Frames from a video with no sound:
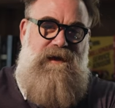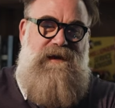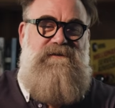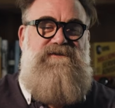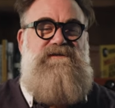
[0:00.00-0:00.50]

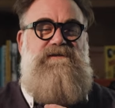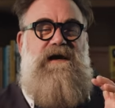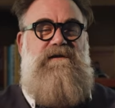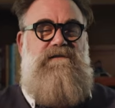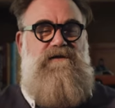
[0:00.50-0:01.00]
And it's just
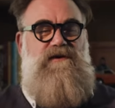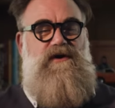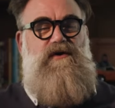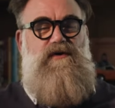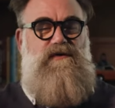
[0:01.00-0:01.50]
like the
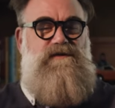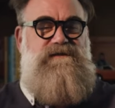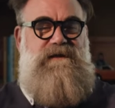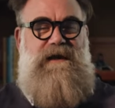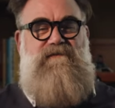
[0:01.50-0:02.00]

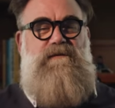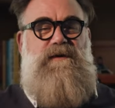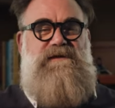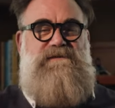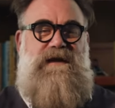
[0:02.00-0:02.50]
news and
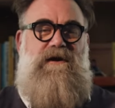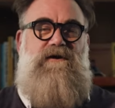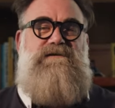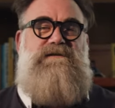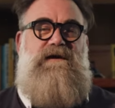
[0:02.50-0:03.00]
everybody's
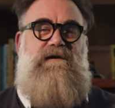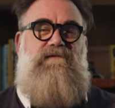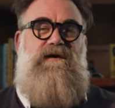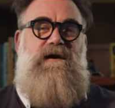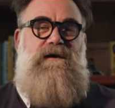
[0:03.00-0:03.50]

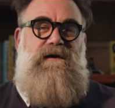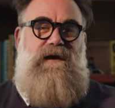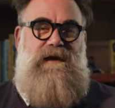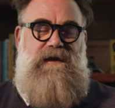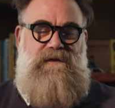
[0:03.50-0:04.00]
narrative
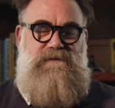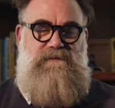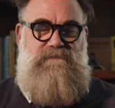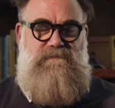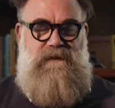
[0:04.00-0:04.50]

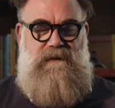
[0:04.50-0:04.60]
is